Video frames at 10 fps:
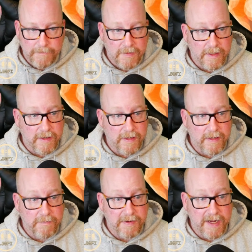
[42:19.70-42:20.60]

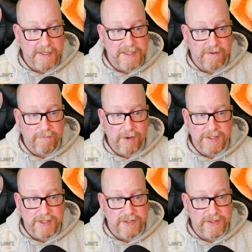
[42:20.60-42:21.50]
But HF
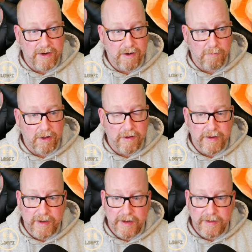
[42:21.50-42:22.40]
was just terrible
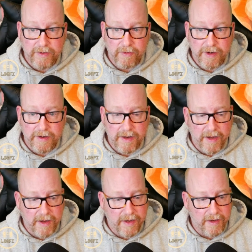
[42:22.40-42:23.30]
during
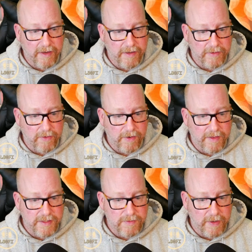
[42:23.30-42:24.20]

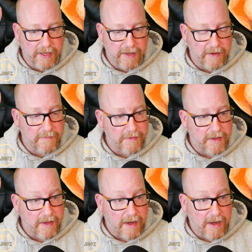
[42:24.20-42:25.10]
this weekend.
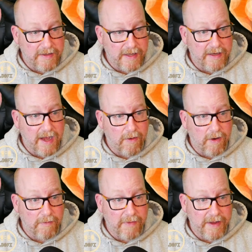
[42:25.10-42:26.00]
I did,
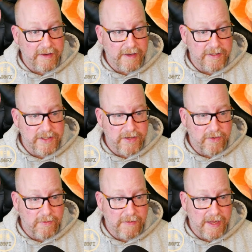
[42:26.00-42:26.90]
however, manage
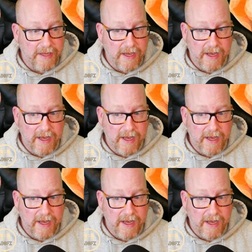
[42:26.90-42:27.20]
to make